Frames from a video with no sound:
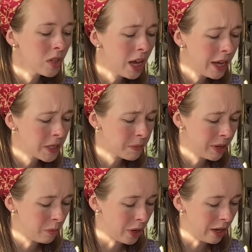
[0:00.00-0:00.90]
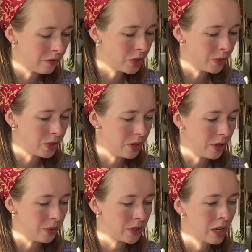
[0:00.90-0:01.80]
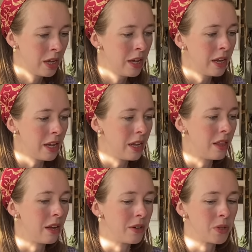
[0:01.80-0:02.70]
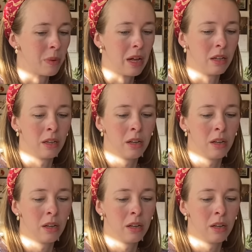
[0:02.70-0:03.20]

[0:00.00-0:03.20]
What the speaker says: I explain why I've chosen those in there as well.